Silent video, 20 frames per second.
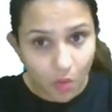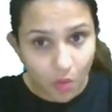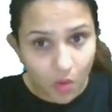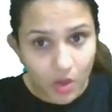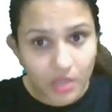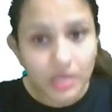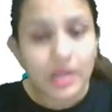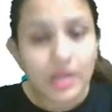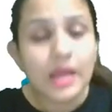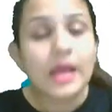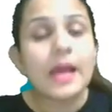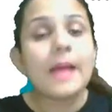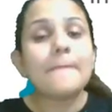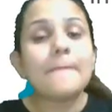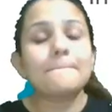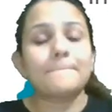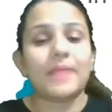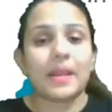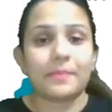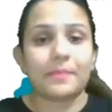on
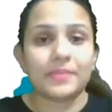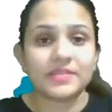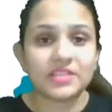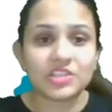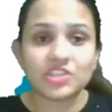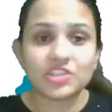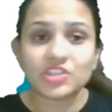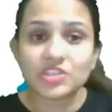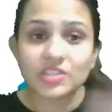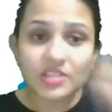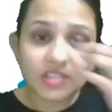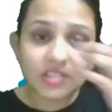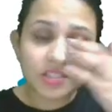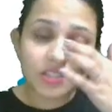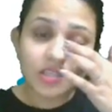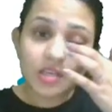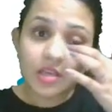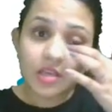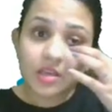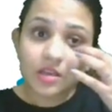prepositions.